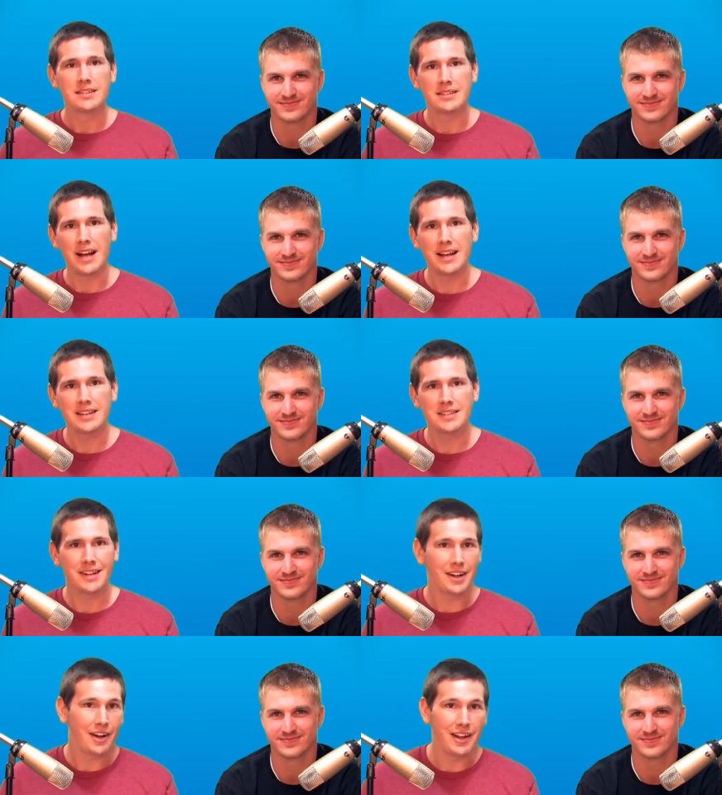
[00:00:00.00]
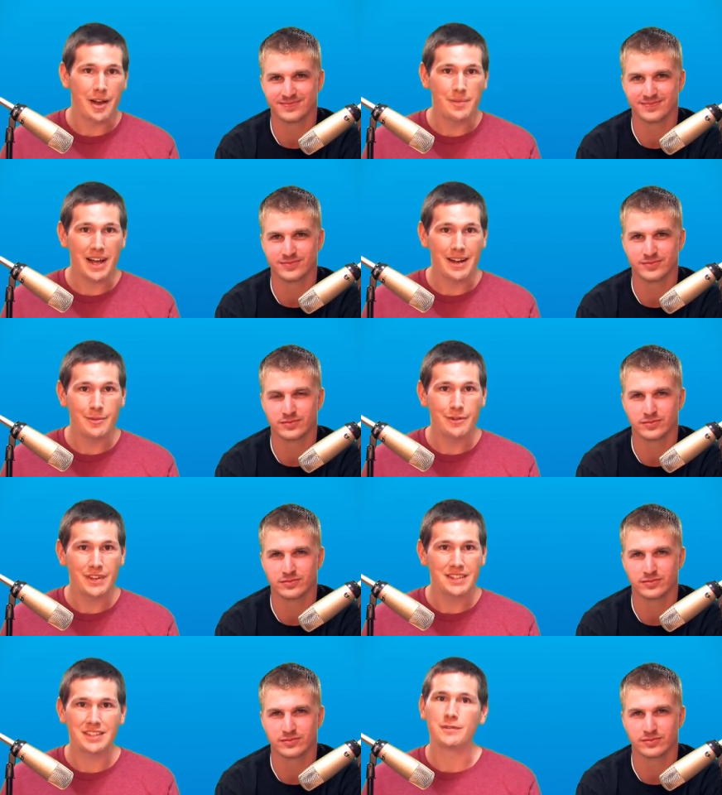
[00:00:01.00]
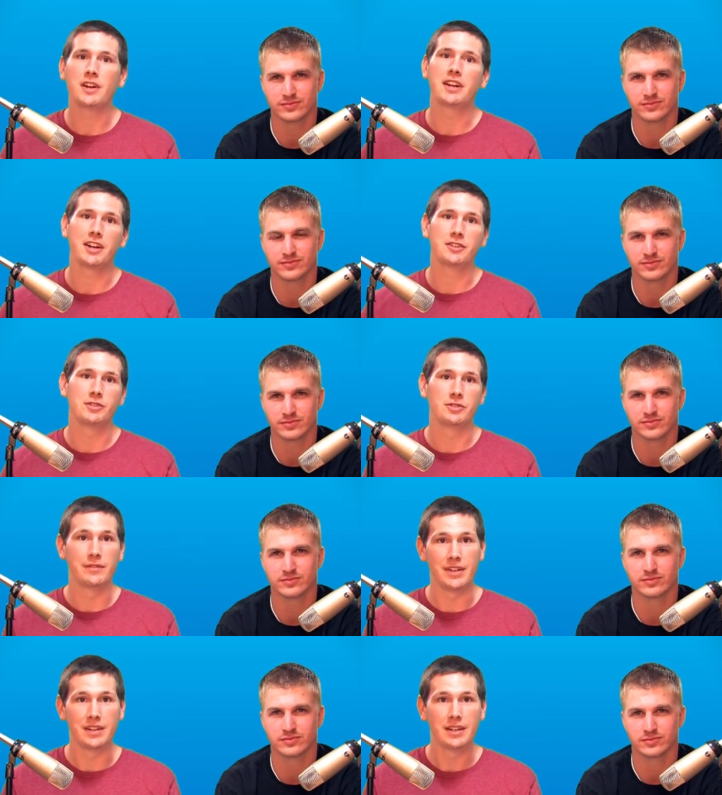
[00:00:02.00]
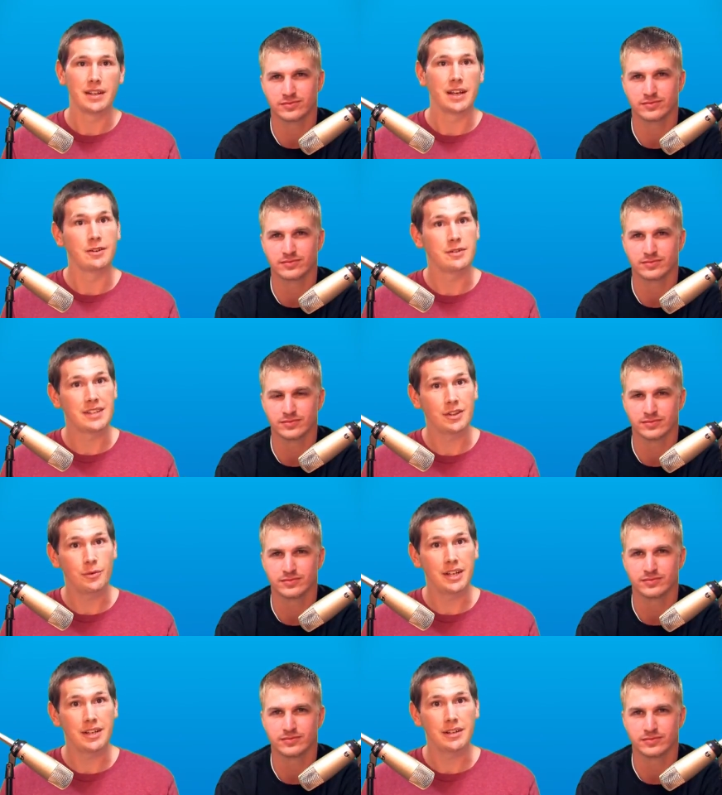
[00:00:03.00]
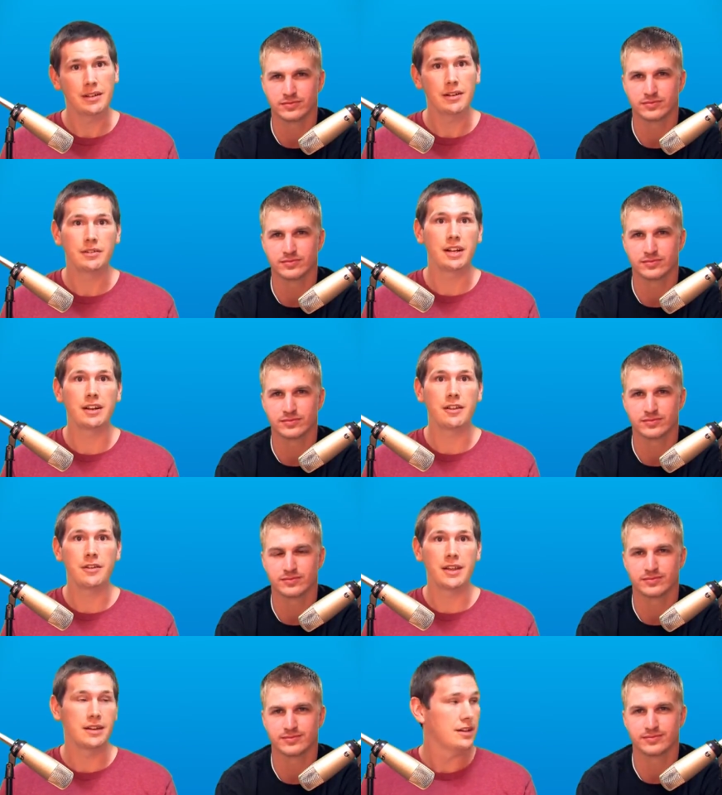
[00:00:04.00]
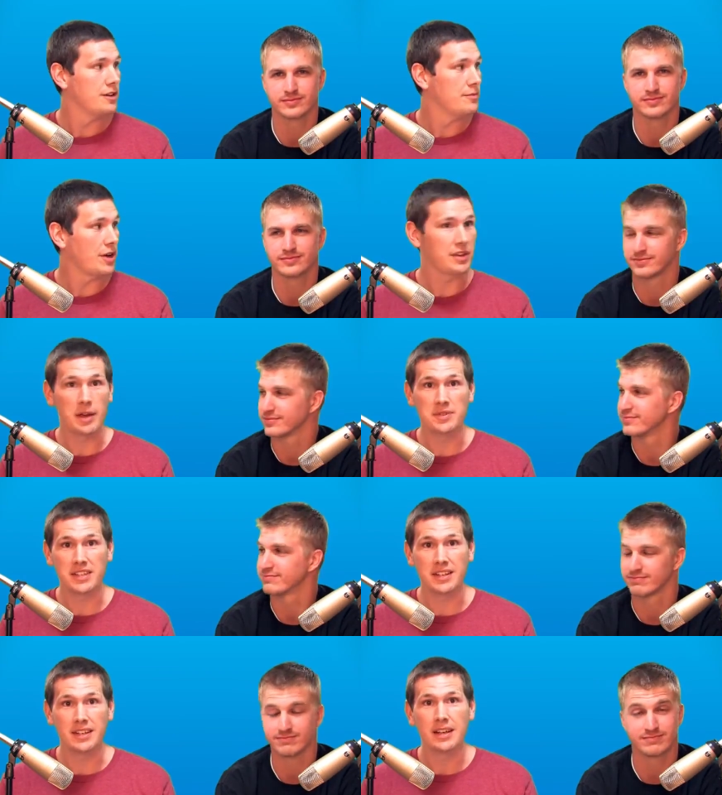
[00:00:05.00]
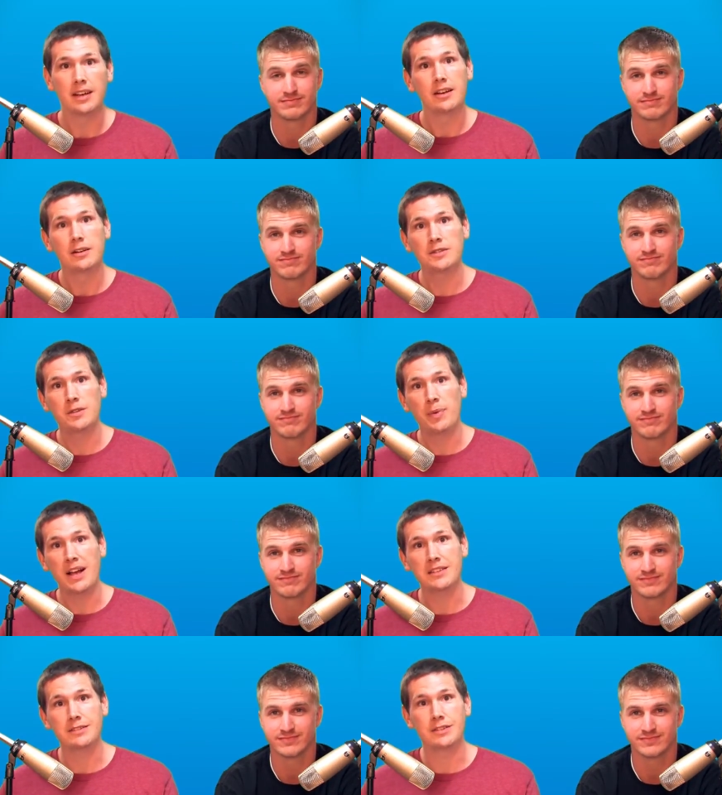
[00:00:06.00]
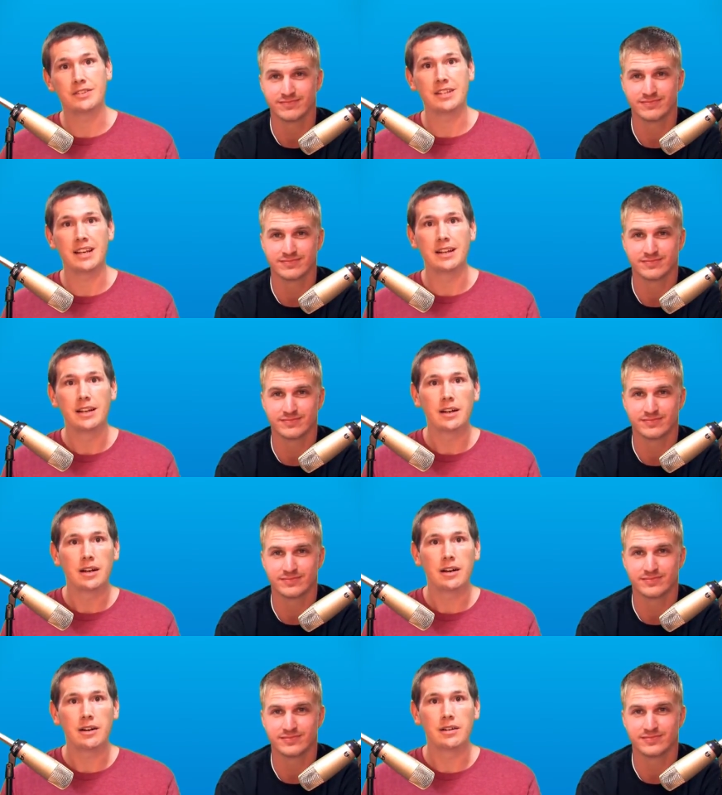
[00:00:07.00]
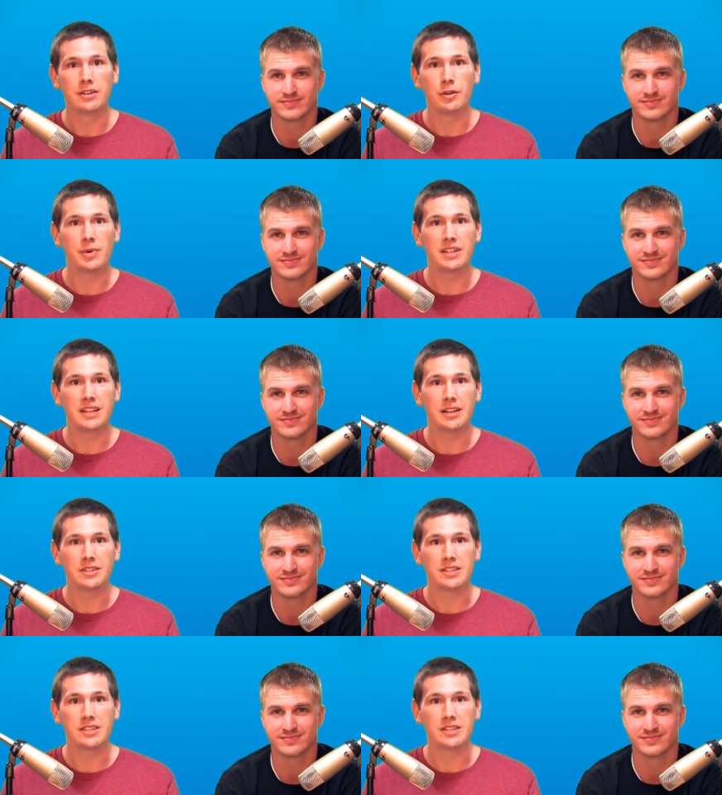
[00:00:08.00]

Speaker 1: Signs, like all M. Night movies, is very character driven. And who's at the wheel? Oh, none other than Mel Gibson. Who's in the passenger seat? Oh, no big deal.